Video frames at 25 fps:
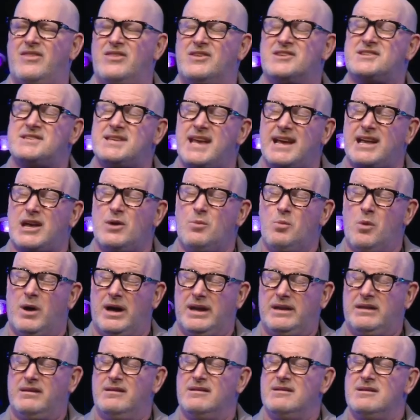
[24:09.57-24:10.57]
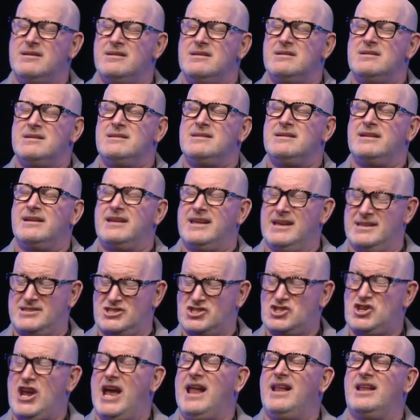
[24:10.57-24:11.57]
The second one gets
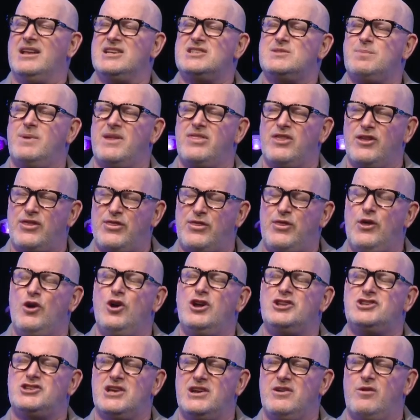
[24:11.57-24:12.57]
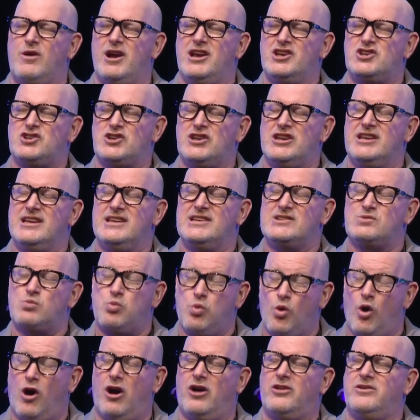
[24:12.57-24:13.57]
challenged, but the third generation is
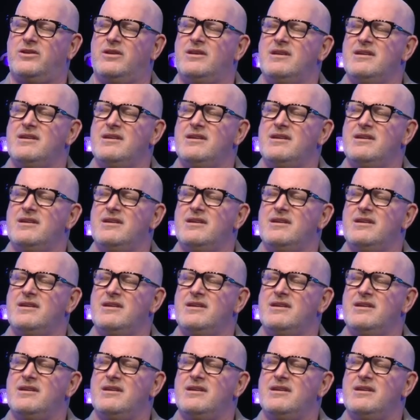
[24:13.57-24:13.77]
what